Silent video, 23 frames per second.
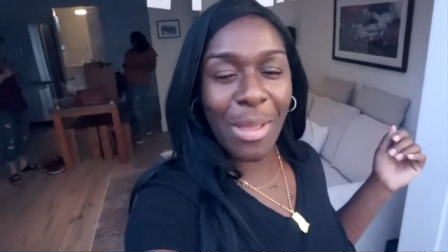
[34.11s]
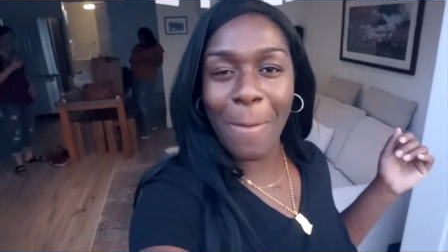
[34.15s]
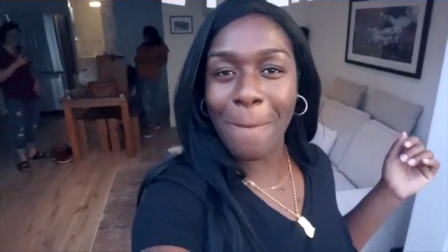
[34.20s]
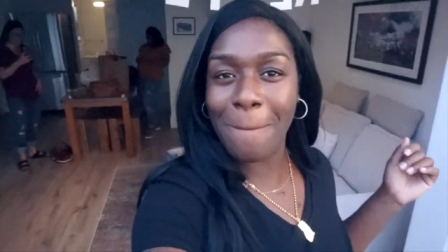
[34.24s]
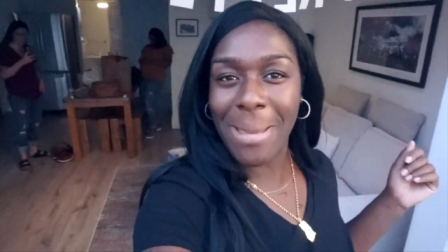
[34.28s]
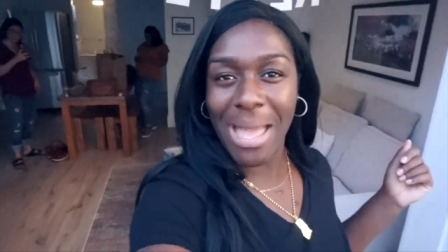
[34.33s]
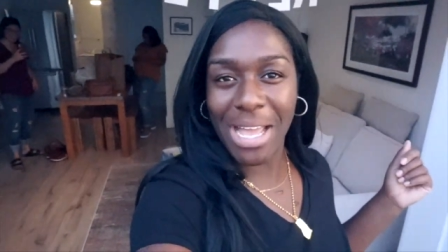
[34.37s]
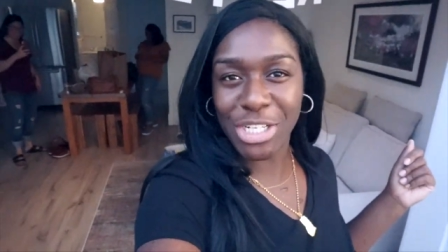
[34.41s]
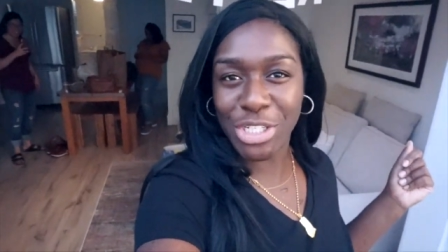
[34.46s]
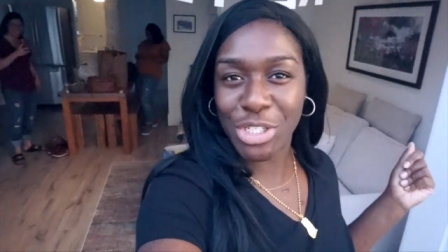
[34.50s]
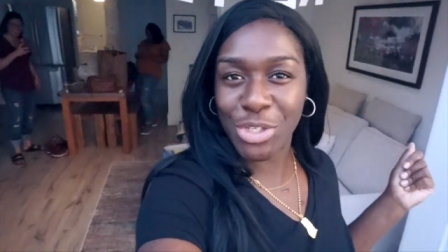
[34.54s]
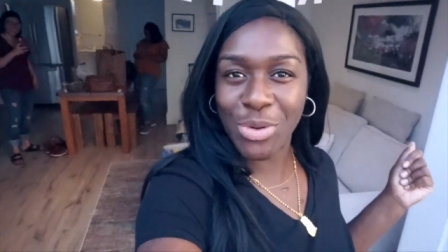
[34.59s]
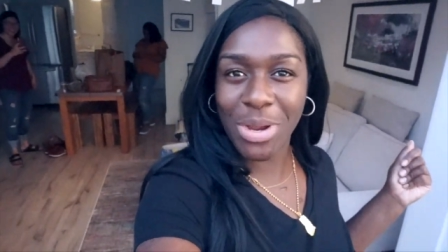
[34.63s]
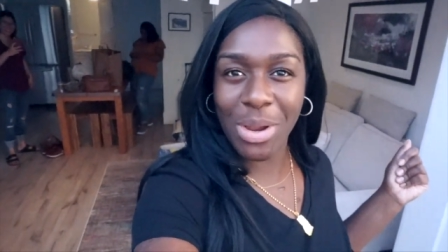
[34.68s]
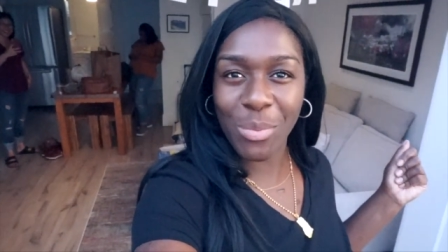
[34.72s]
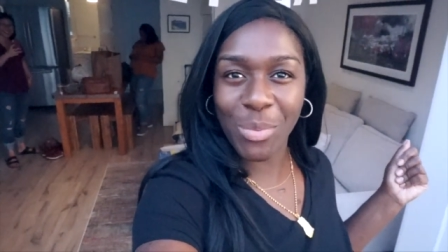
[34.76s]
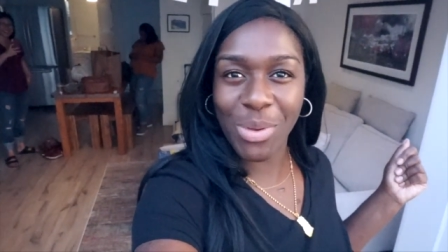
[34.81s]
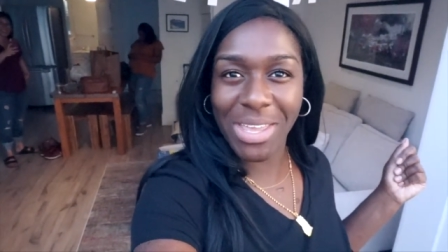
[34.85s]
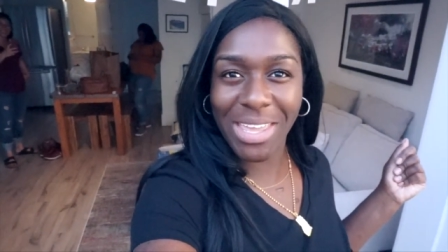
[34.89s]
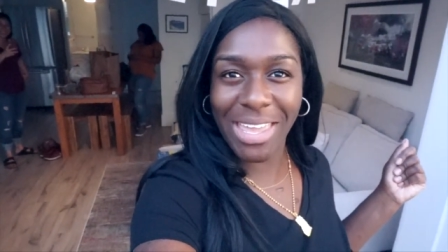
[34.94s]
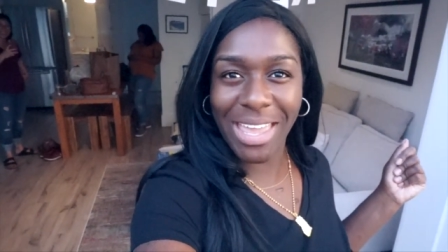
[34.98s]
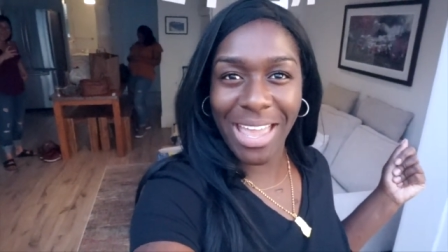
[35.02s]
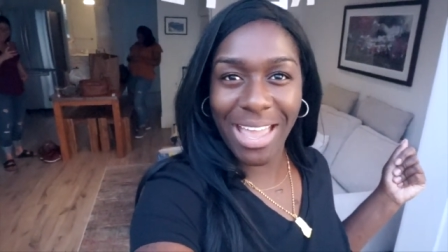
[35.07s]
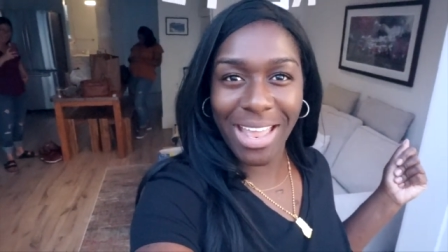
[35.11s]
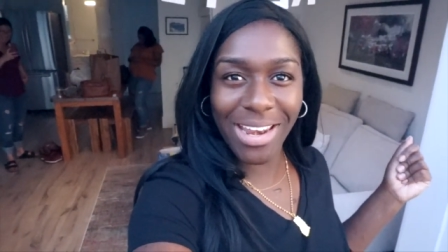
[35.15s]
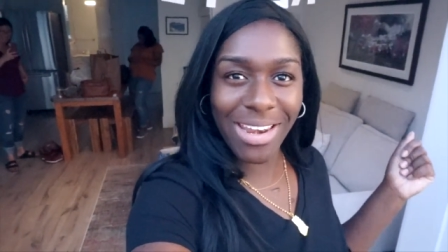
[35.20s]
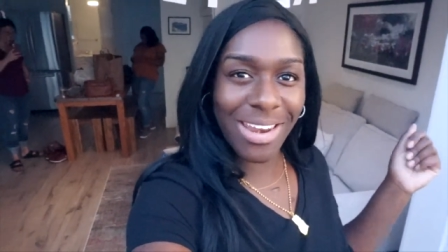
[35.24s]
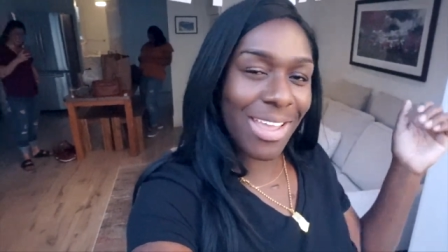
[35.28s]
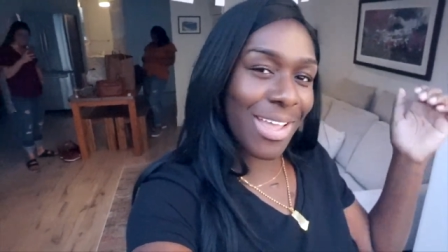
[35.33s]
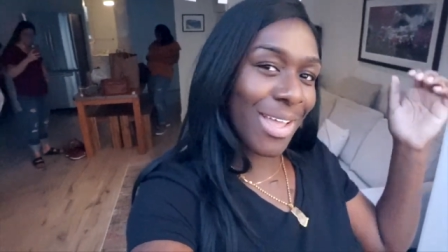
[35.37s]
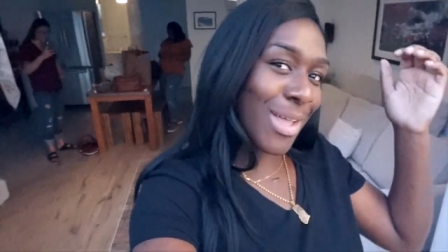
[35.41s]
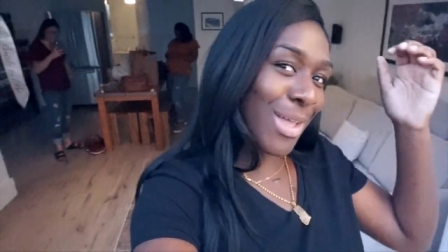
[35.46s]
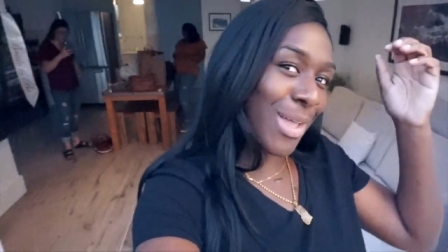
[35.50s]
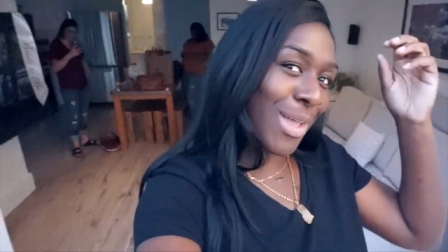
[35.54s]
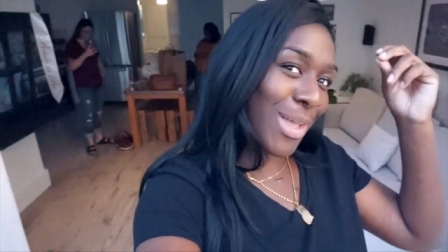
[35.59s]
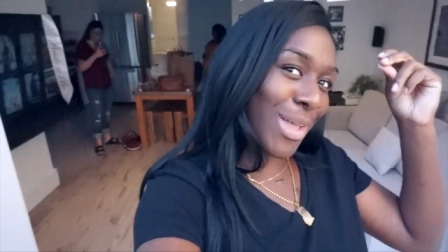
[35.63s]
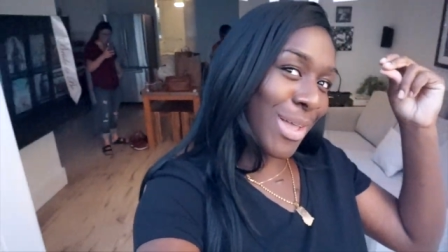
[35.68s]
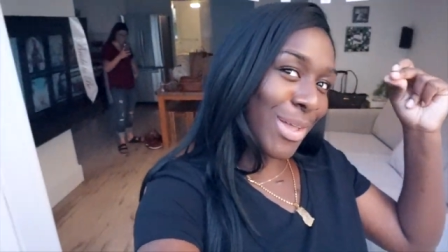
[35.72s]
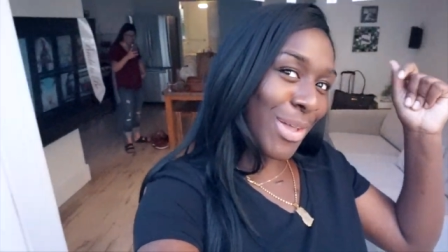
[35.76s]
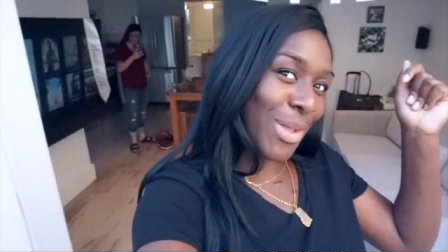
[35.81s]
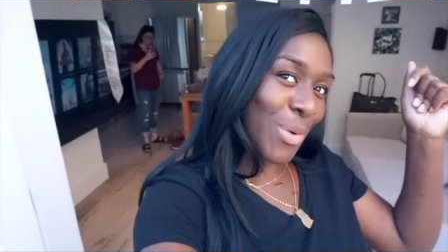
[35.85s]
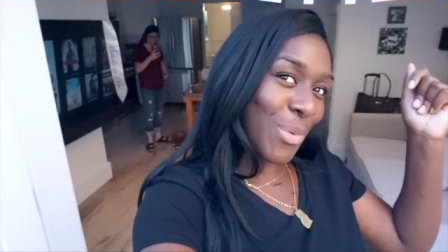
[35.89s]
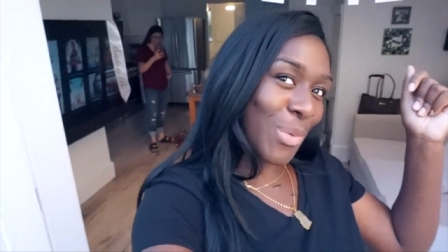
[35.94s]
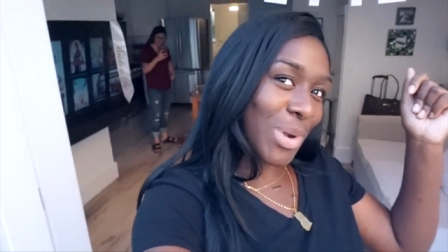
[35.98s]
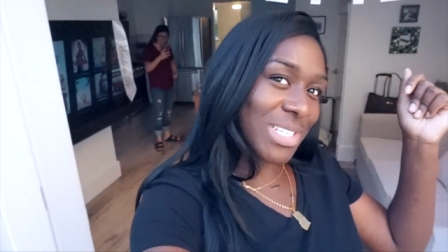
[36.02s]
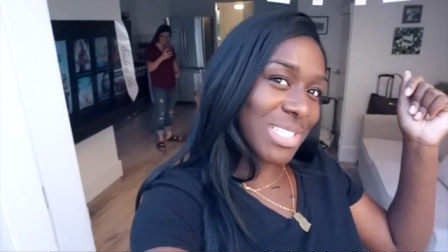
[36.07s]
Bachelorette weekend.
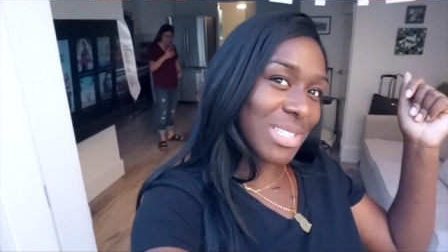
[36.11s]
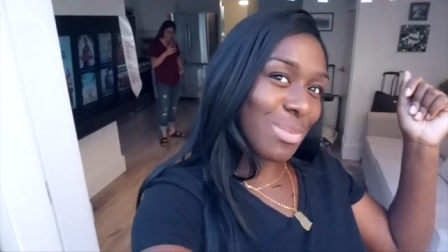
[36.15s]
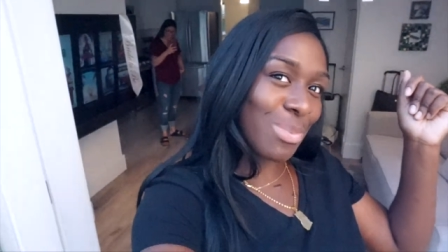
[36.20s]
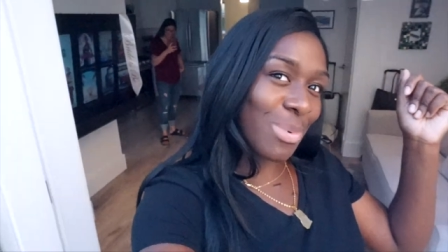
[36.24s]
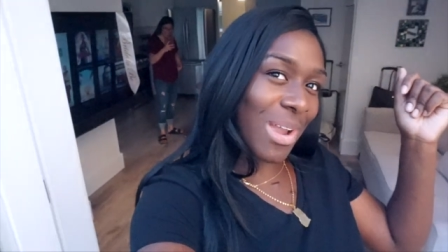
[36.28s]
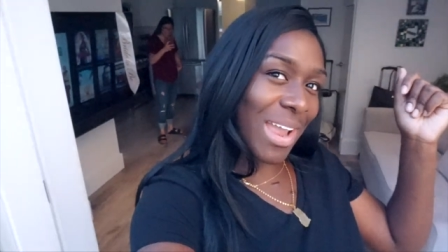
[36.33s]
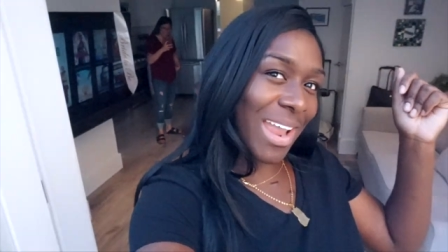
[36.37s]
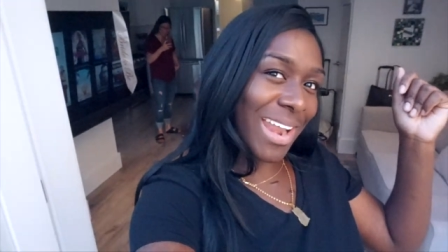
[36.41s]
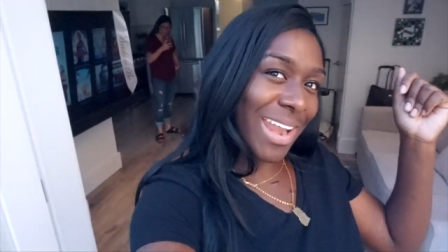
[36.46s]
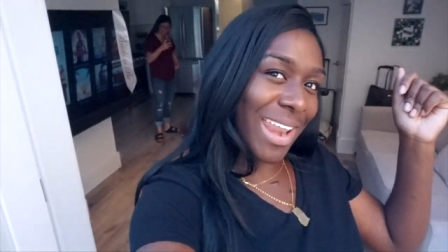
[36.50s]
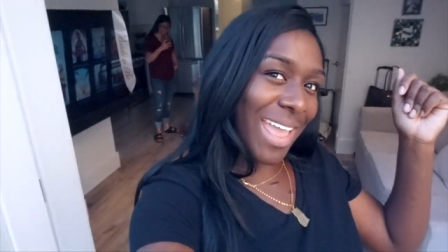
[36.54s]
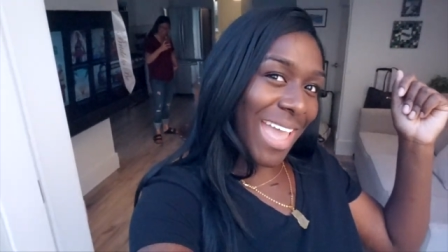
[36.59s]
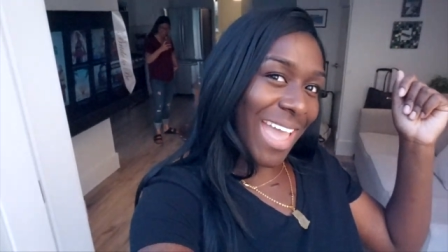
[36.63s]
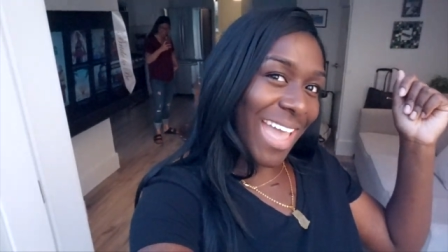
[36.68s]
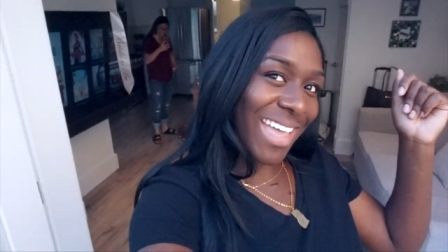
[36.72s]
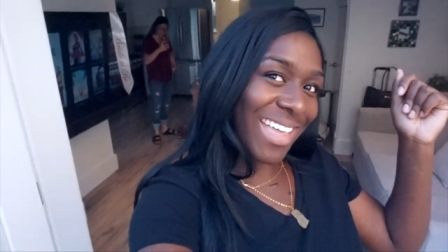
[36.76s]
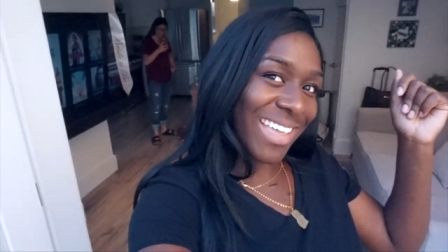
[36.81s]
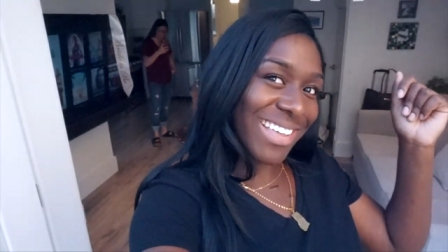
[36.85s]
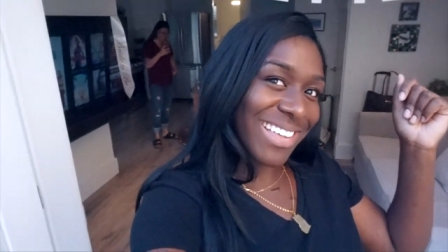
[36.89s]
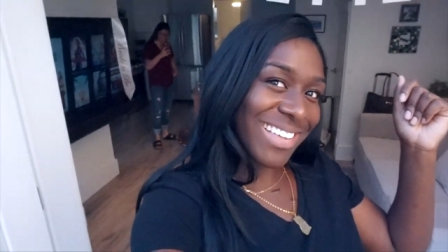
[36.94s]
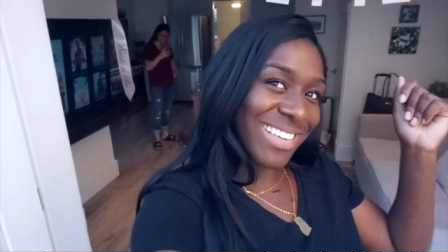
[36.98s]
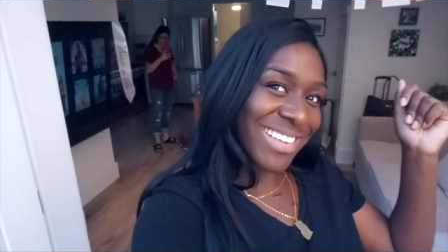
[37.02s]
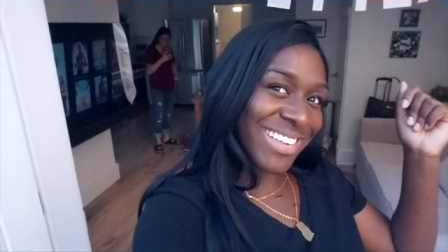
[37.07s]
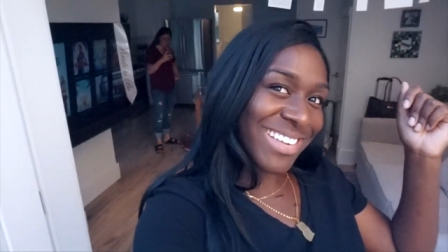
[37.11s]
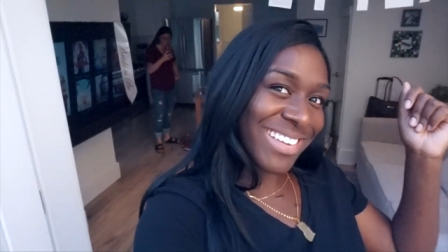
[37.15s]
Where's the bride at?